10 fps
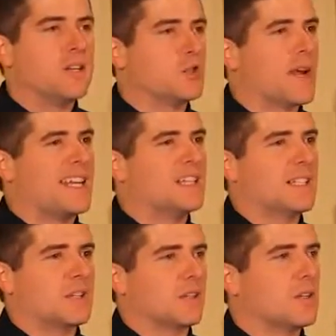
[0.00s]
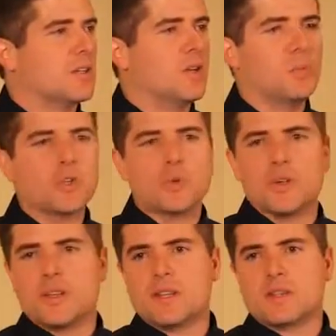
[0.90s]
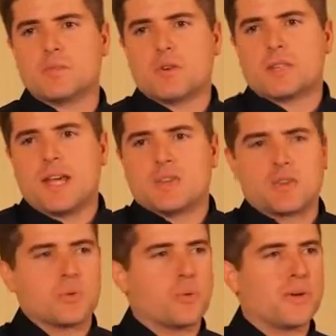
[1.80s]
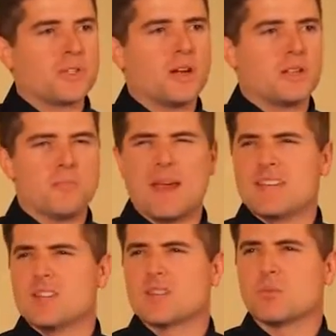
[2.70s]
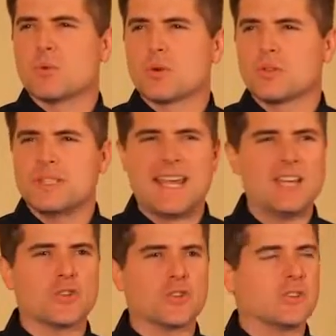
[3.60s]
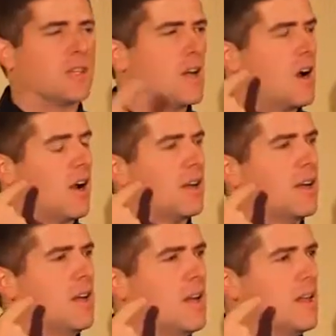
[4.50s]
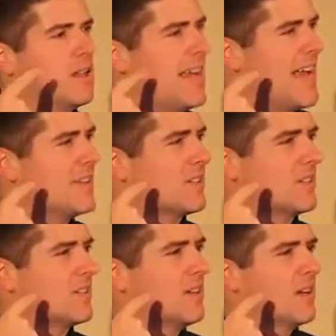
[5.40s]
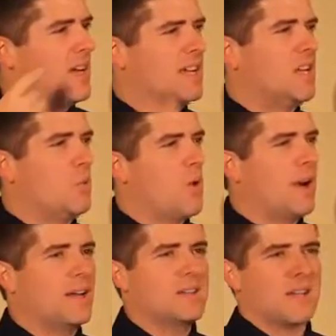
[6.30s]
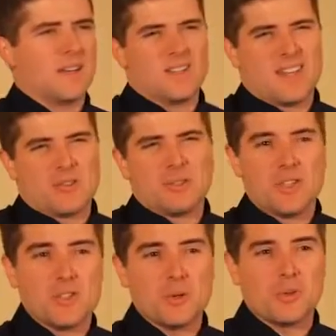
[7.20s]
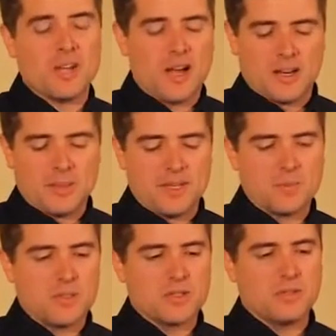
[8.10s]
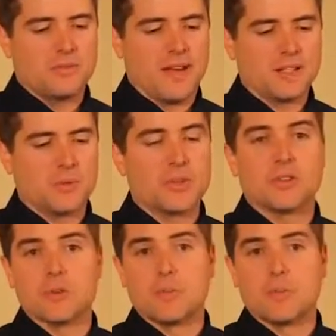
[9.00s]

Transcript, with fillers: and drain cleaner. And which one of these is most dangerous? We're always taught that bases are more dangerous to the eye than acids. And yet, why is that? And is that really true or not? I mean, that's one of those little factoids you